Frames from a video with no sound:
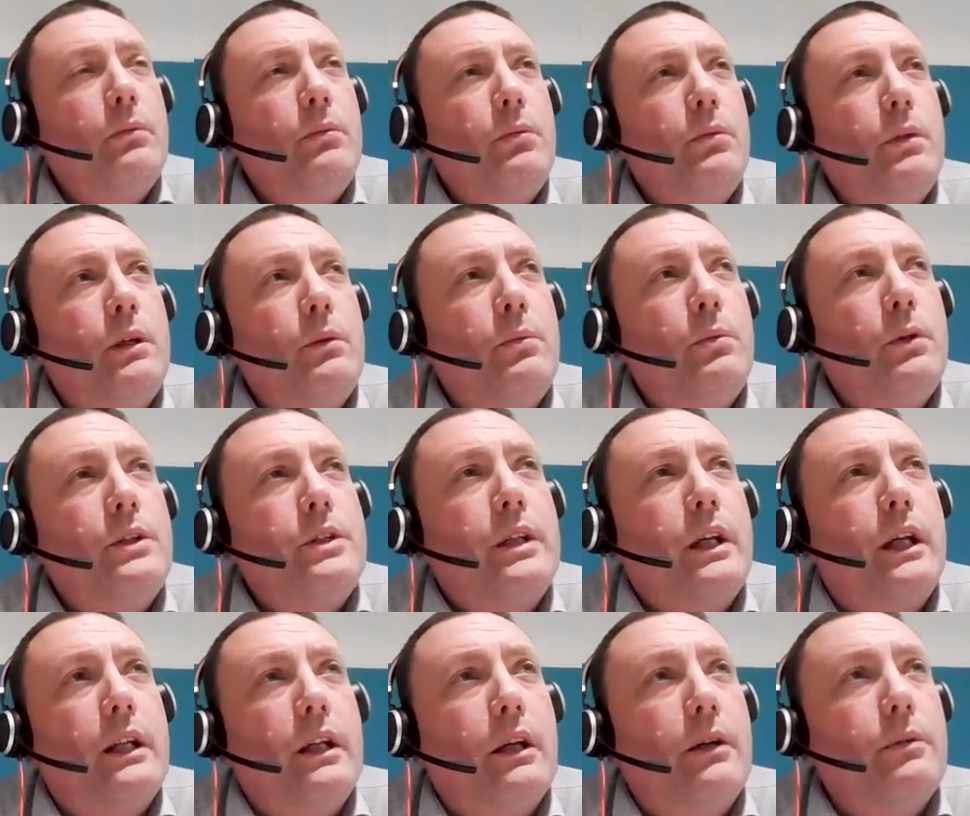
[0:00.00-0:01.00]
What I would
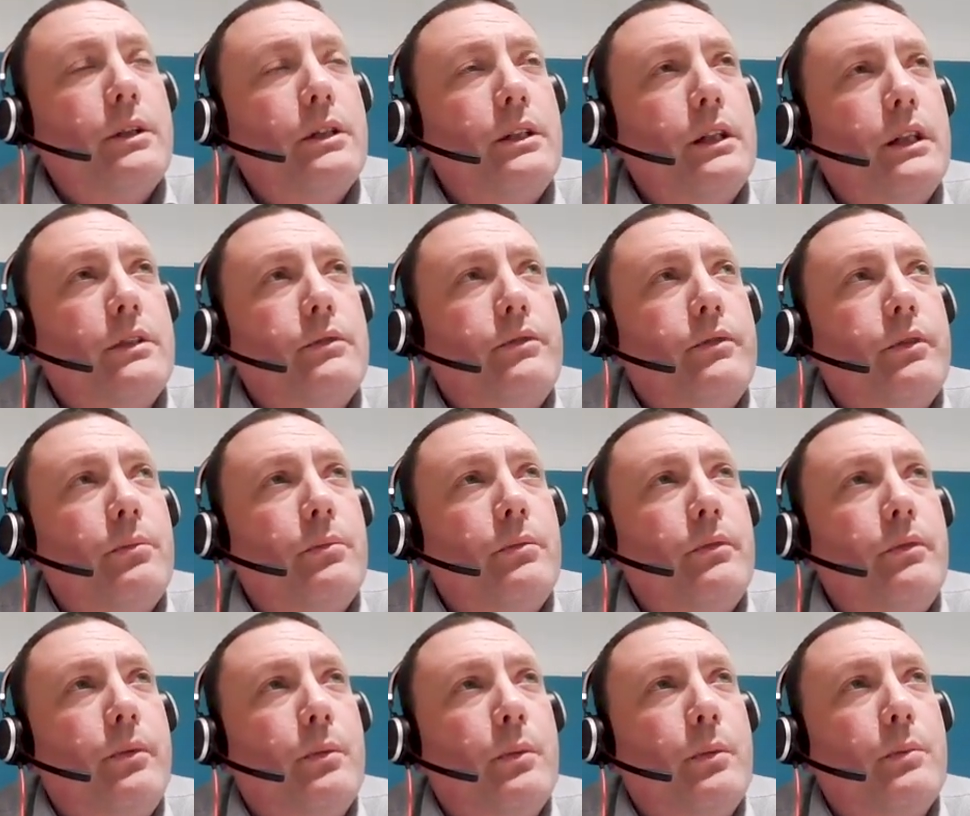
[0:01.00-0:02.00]
say though is
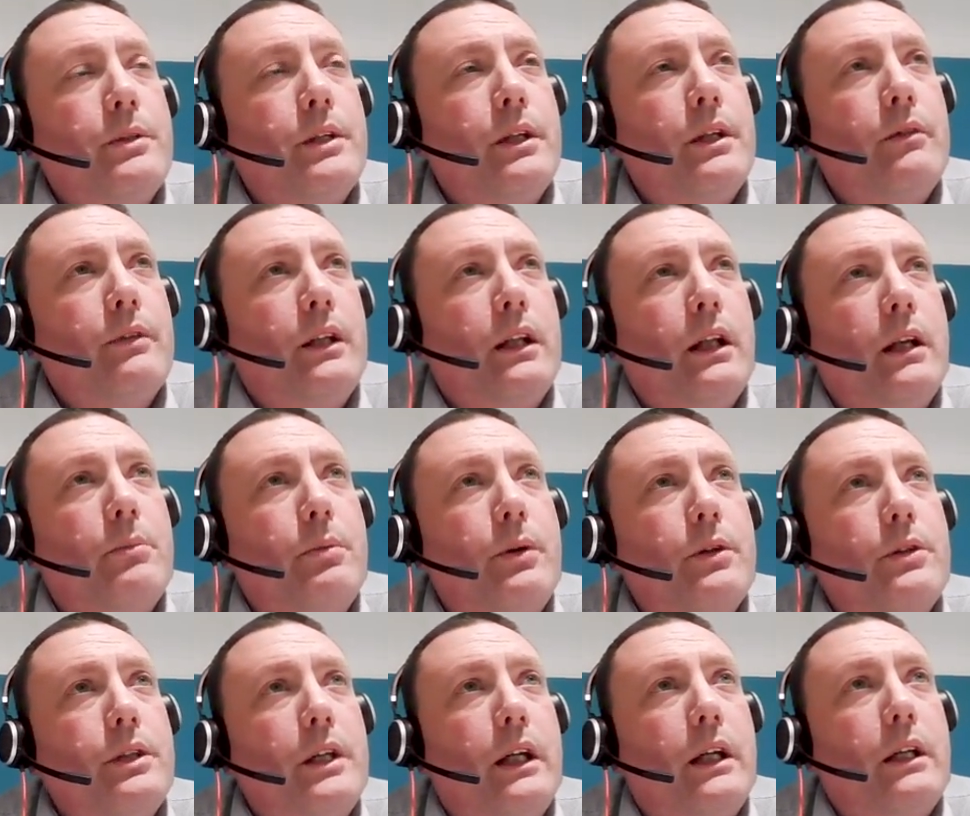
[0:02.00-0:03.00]
from observing that
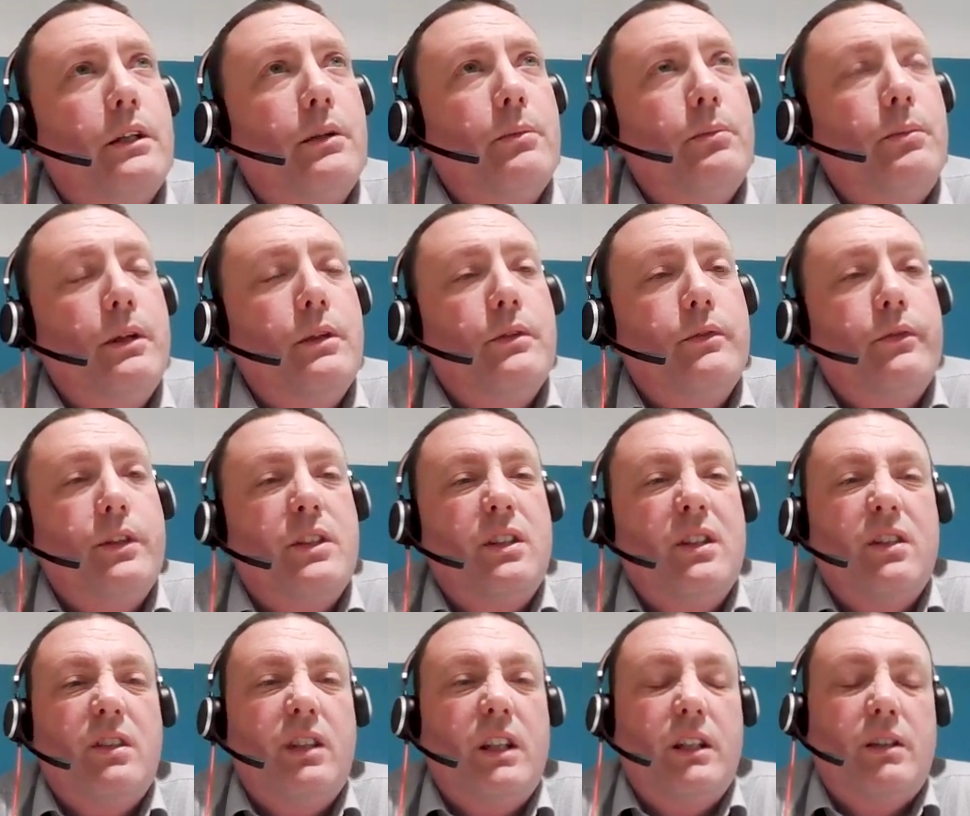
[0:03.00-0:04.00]
project, computer vision
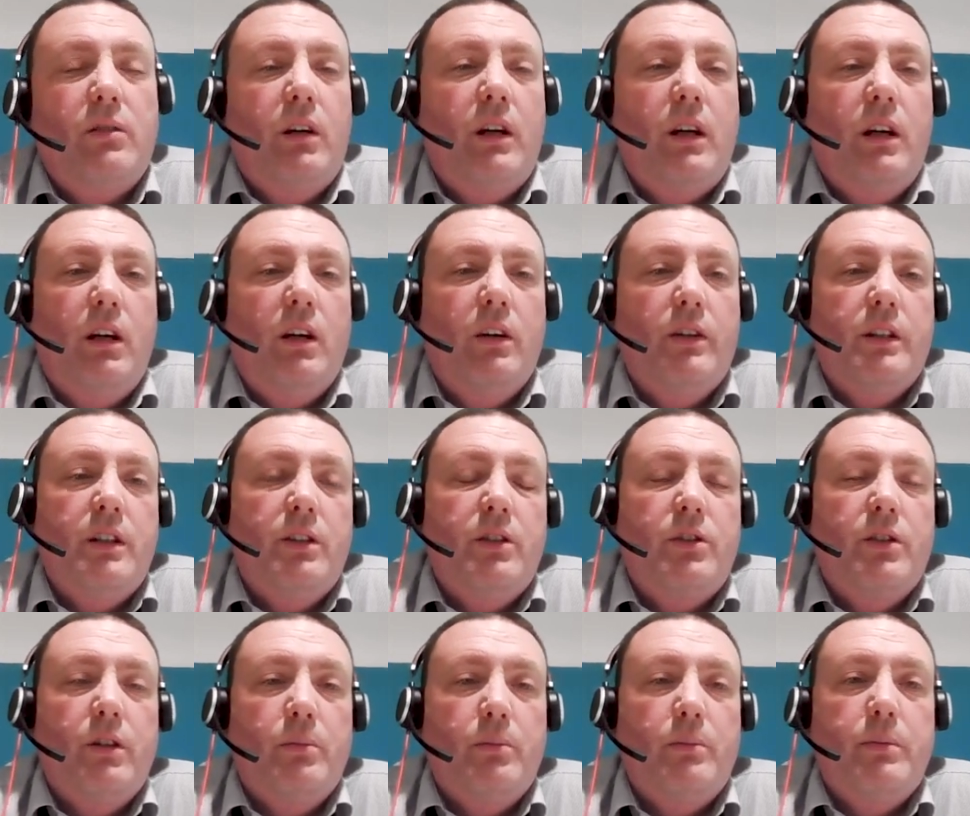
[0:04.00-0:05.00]
is quite hard in a
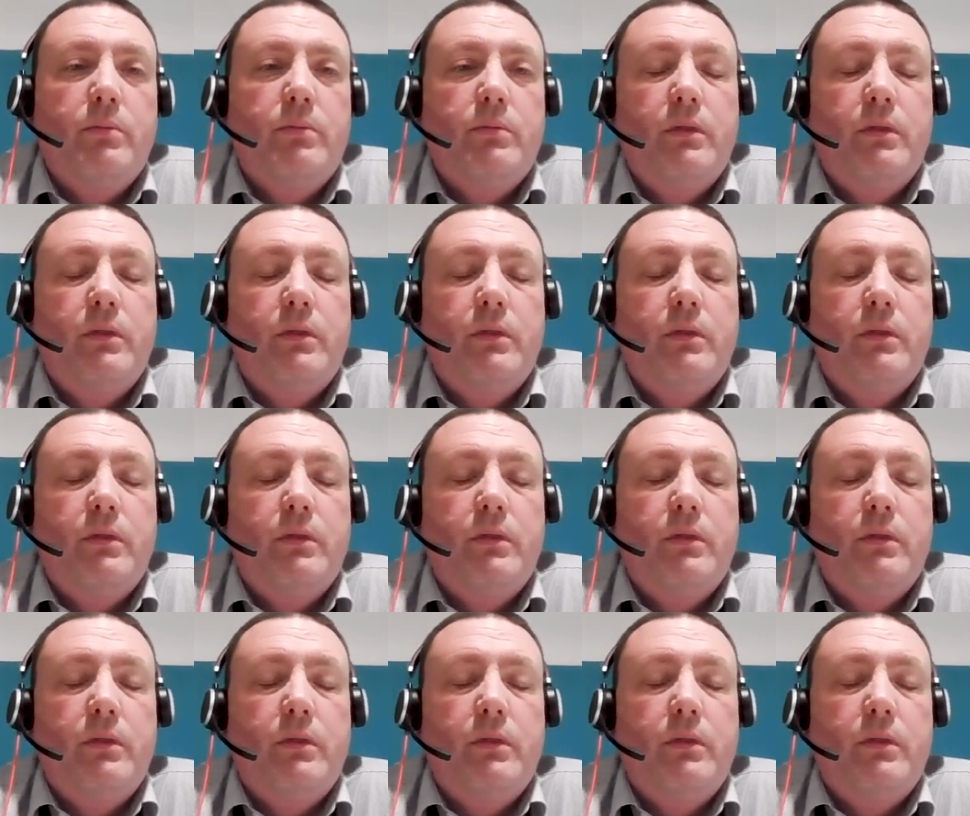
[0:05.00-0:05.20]
shop.